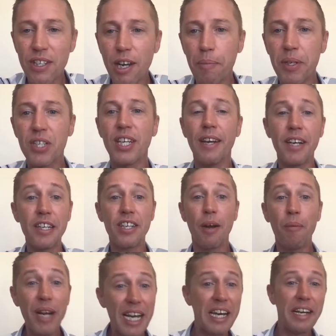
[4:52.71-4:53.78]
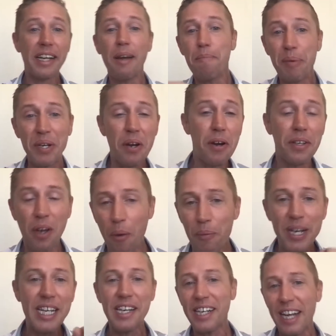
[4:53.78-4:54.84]
they're sitting there saying, we're going to get Bernardo,
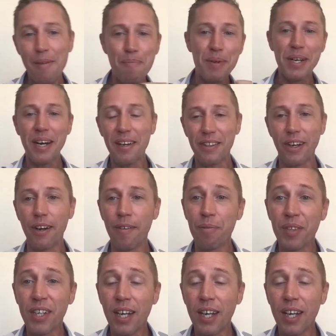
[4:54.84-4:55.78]
we're going to get Bernardo.